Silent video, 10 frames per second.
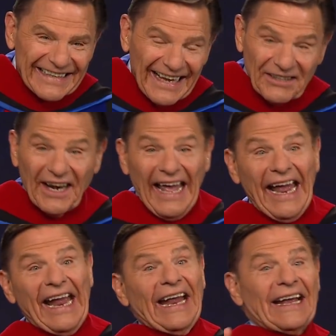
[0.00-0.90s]
And
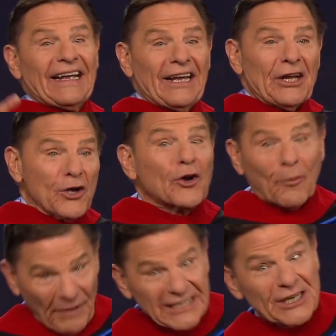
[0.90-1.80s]
today, you're
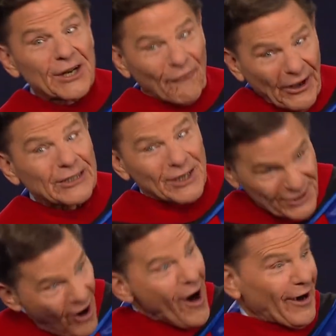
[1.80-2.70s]
commencing to fix the
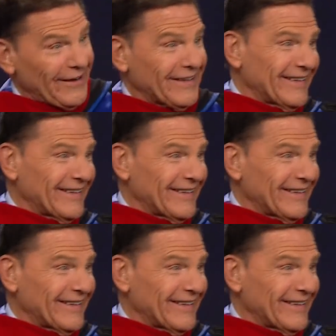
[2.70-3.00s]
start.